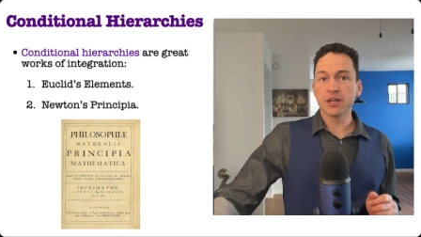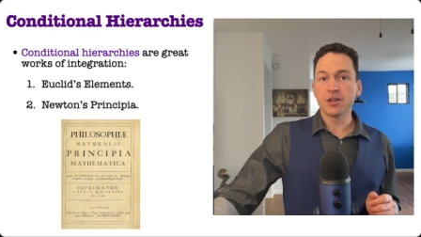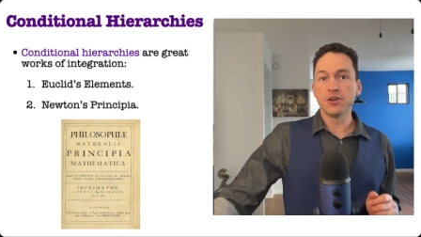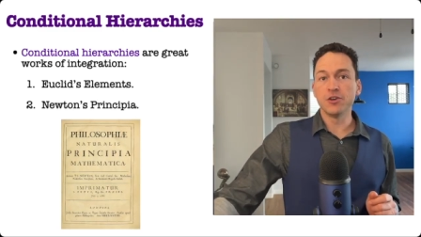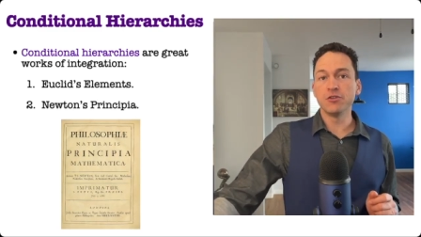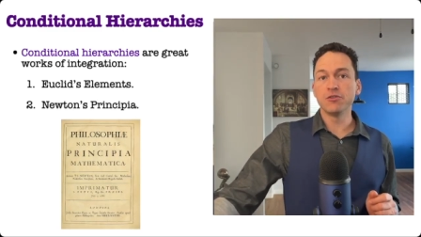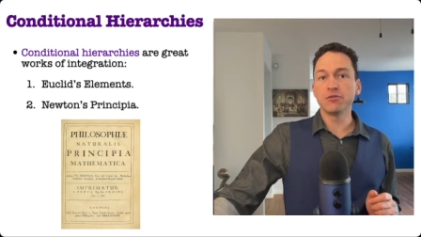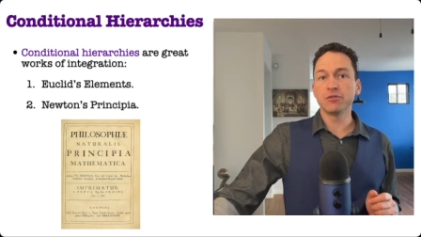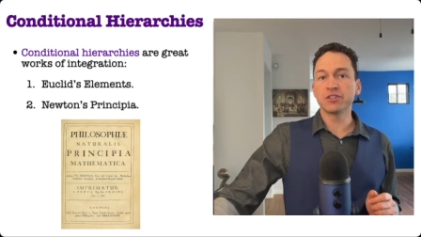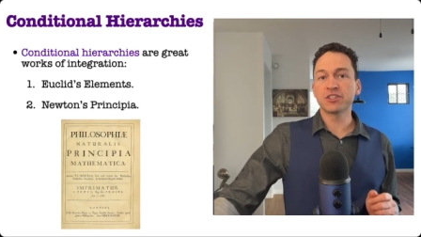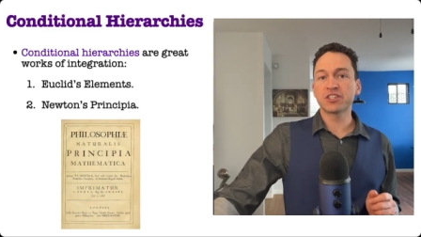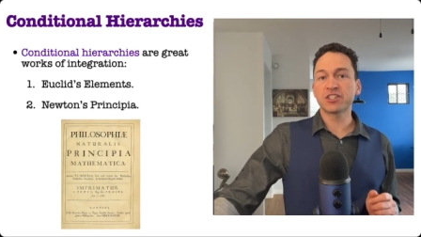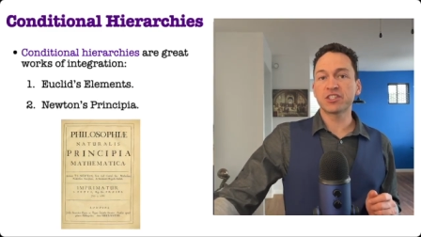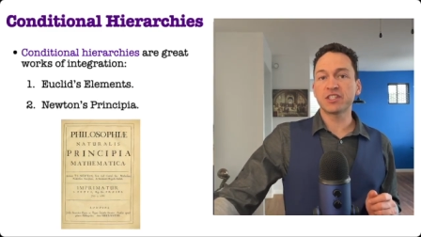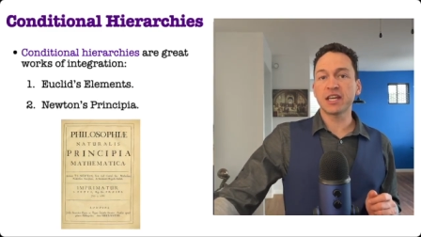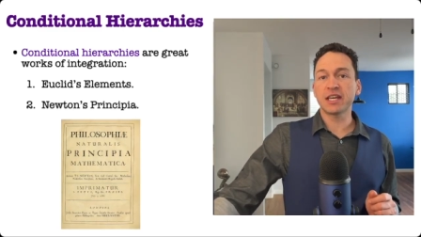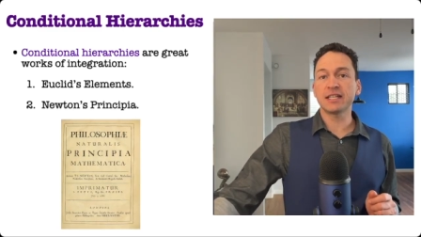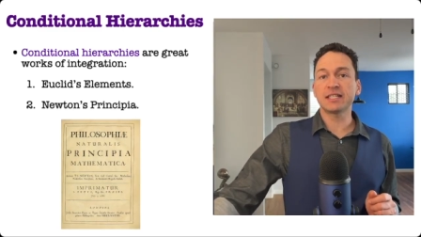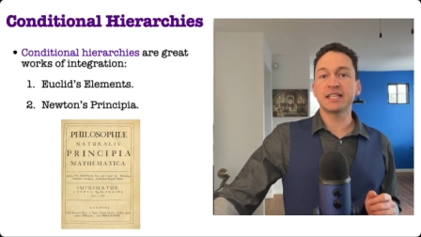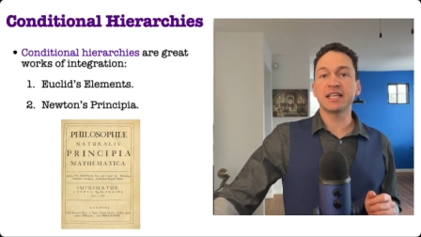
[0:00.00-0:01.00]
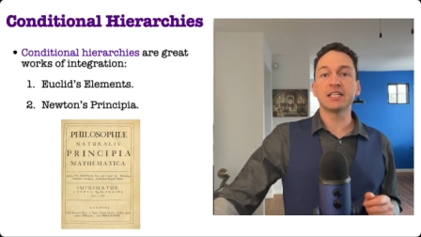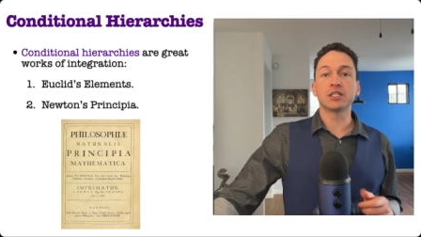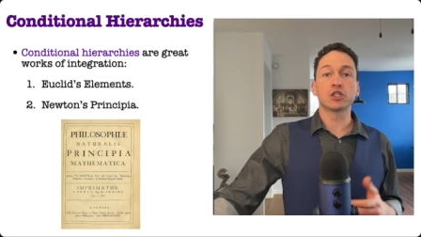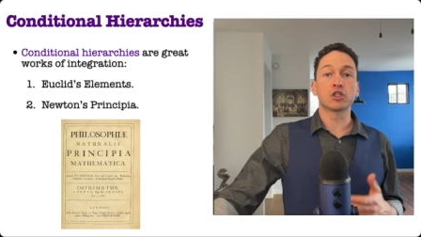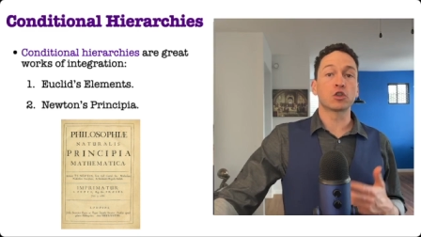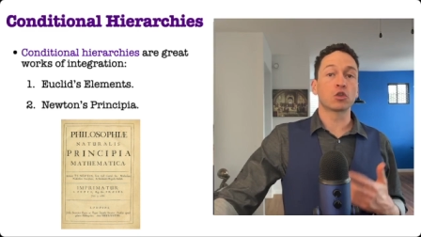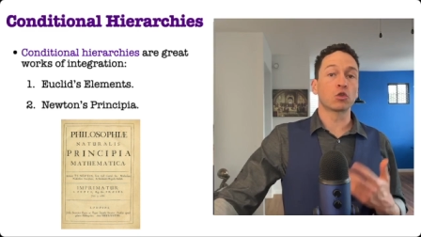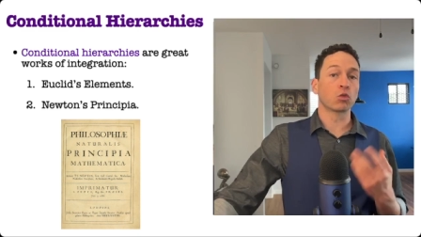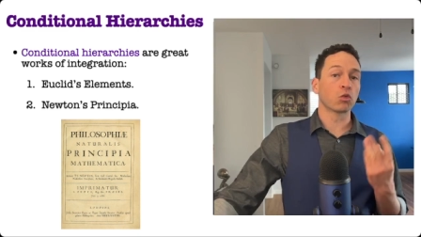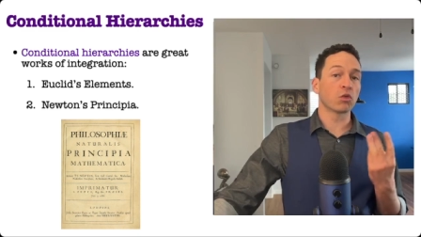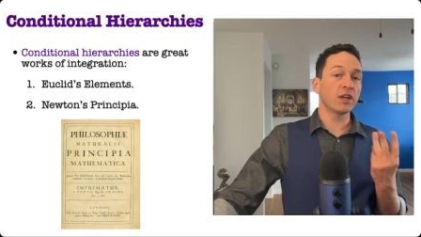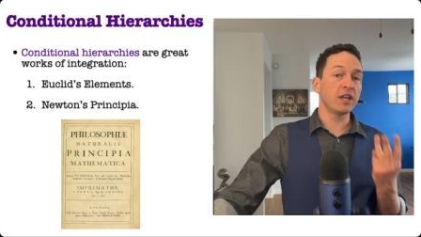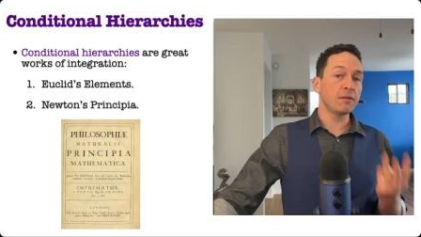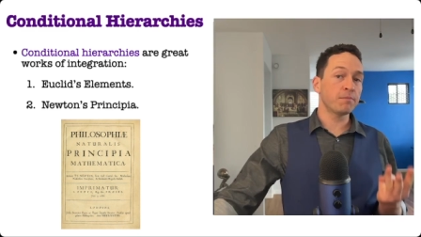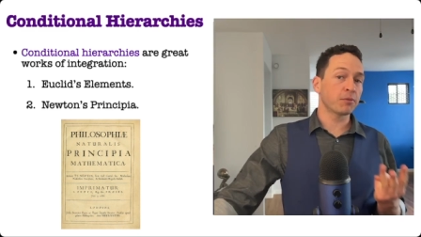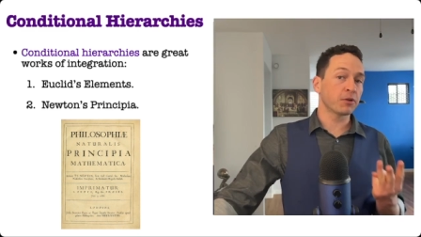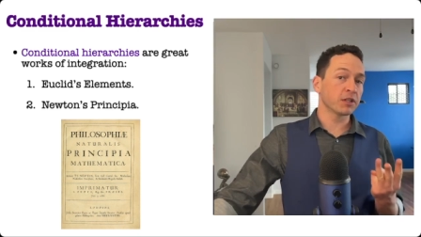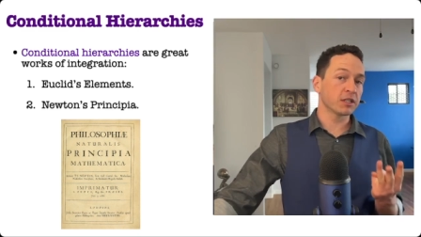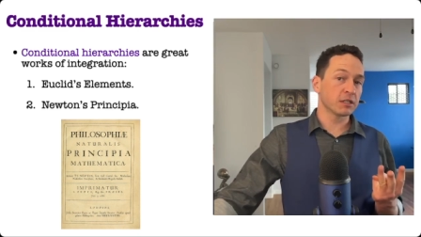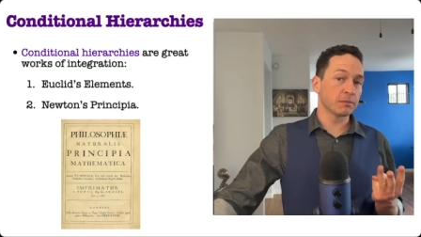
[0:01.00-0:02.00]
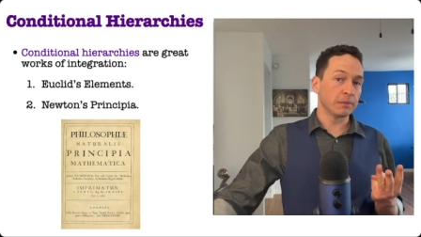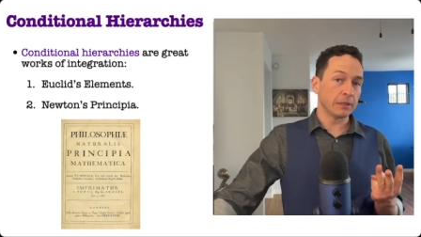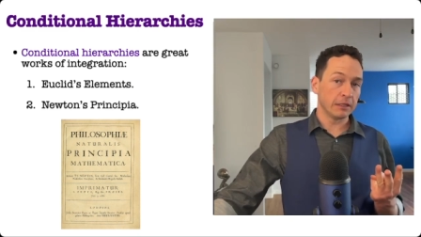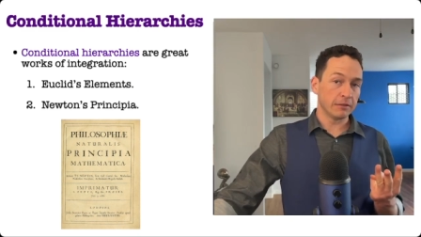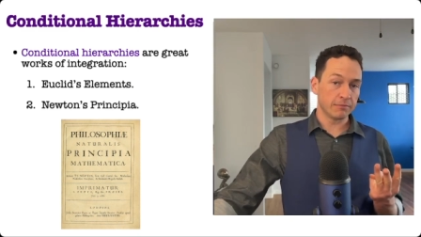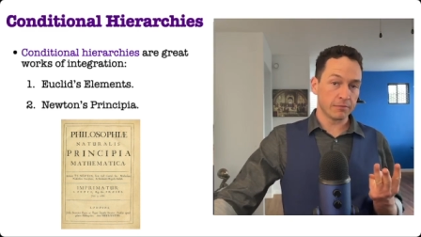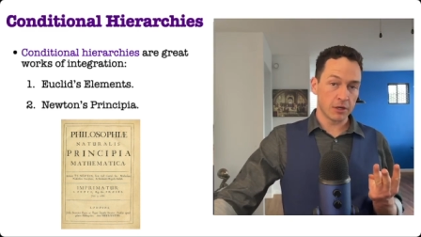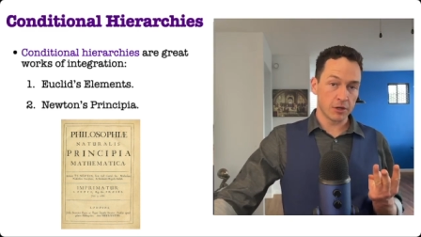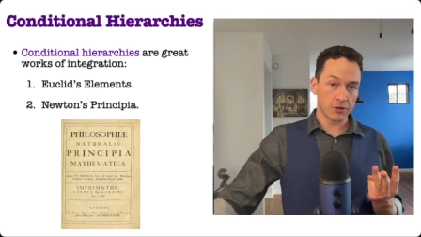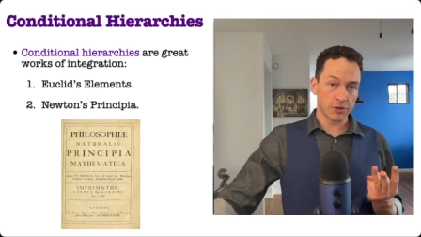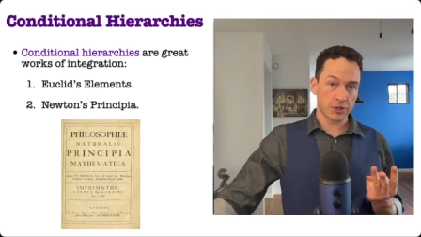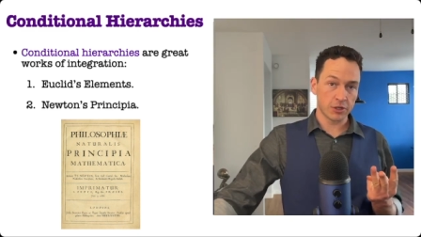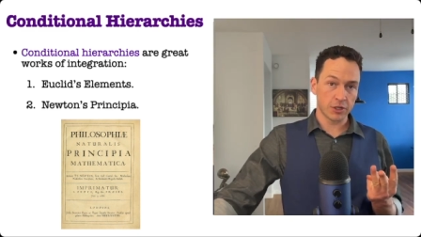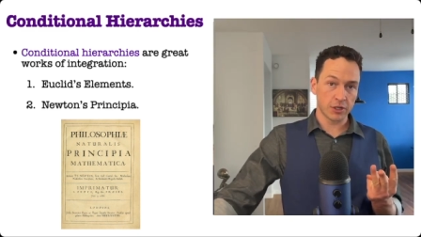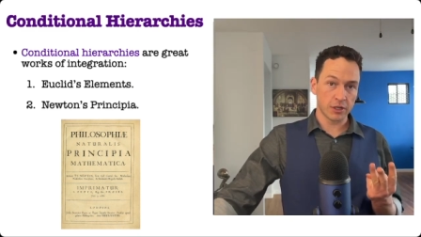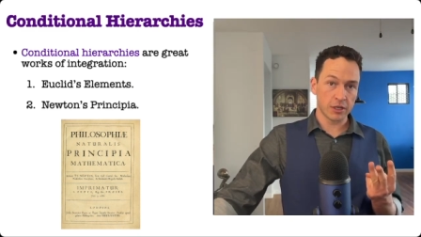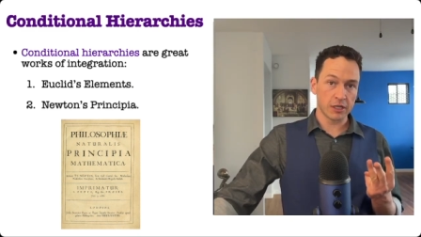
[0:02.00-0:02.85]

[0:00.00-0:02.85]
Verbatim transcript: Newton states his three principle of motion,